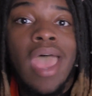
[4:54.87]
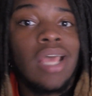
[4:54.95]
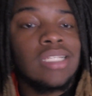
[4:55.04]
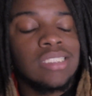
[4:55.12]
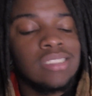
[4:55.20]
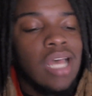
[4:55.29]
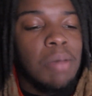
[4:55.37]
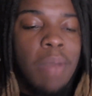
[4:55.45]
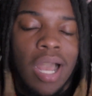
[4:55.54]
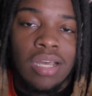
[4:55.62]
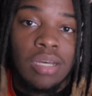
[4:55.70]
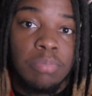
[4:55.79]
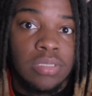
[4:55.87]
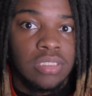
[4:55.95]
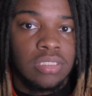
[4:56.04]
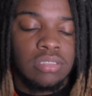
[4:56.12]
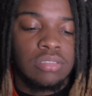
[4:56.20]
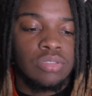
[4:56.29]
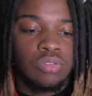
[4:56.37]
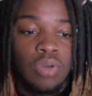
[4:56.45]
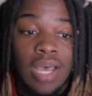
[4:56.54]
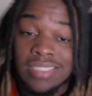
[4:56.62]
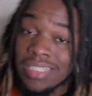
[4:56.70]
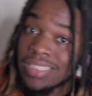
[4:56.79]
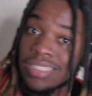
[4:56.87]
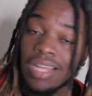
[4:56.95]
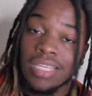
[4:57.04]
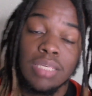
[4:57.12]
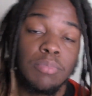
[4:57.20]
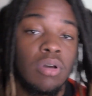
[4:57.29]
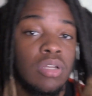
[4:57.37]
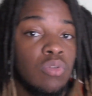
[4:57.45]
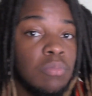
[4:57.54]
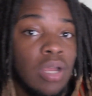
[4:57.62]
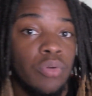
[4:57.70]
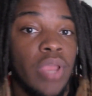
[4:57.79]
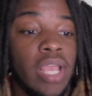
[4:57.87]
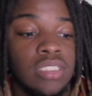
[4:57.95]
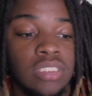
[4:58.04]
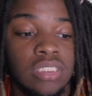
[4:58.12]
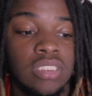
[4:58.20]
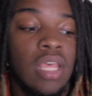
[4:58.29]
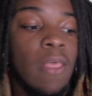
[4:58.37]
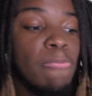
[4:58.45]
it's just not my cup of tea. You know, as I said, I keep 100 with my reactions.